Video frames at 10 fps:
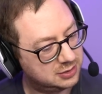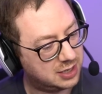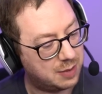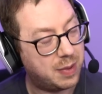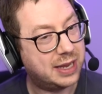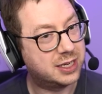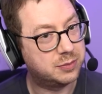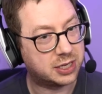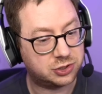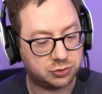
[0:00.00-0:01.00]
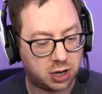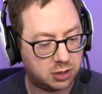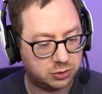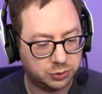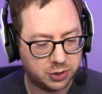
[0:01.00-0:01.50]
I might get him next
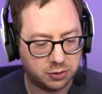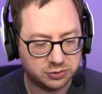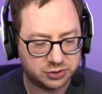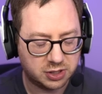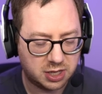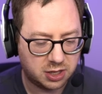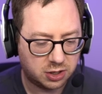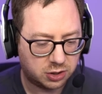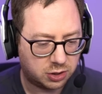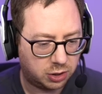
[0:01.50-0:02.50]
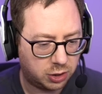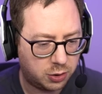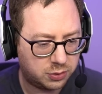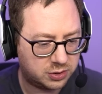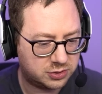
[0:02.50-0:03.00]
draw, who knows.
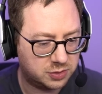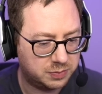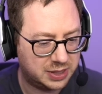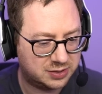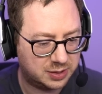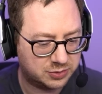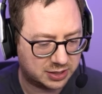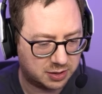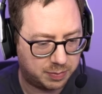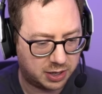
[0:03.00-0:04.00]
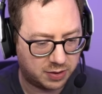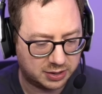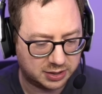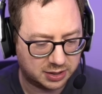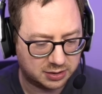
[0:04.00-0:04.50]
Cloak to me seems like the better
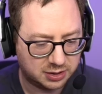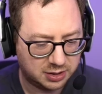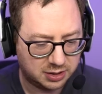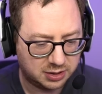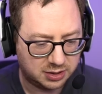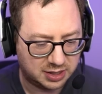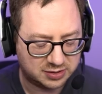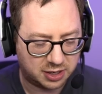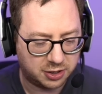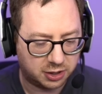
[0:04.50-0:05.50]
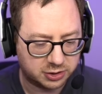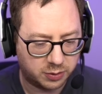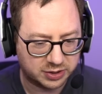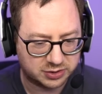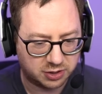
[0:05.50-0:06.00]
idea. It's not an
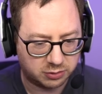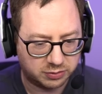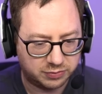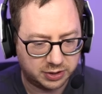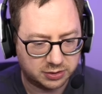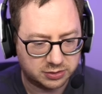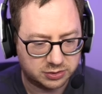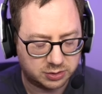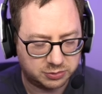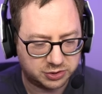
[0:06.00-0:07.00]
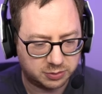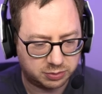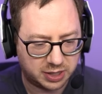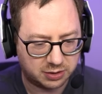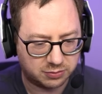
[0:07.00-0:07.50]
ongoing, it's an on reveal, so I'm just gonna
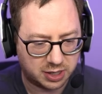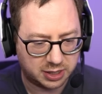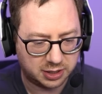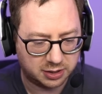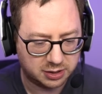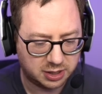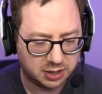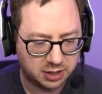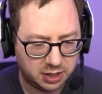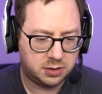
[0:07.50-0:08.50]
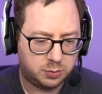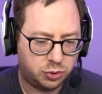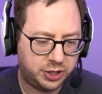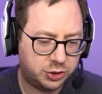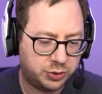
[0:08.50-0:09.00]
play it right here.
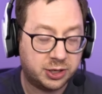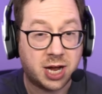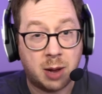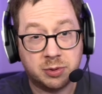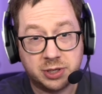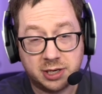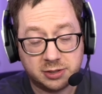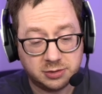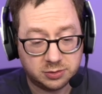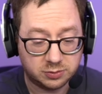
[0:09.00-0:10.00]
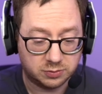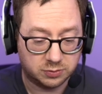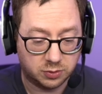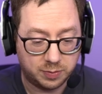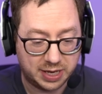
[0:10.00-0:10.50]
Putting Green Goblin here
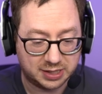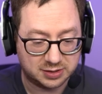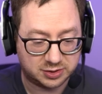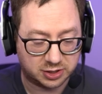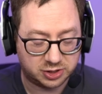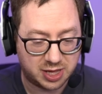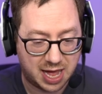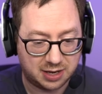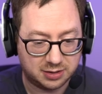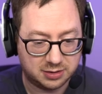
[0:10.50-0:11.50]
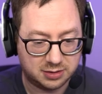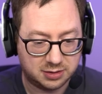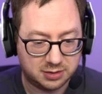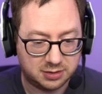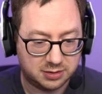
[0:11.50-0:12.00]
will make it such that
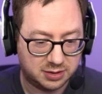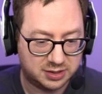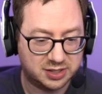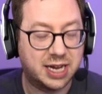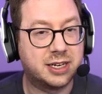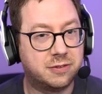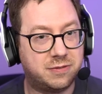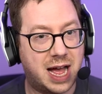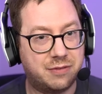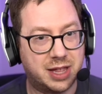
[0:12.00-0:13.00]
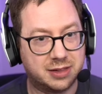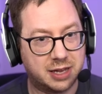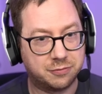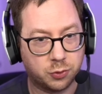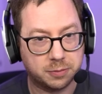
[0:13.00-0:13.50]
it's a negative five in that
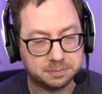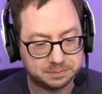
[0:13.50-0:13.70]
lane for him.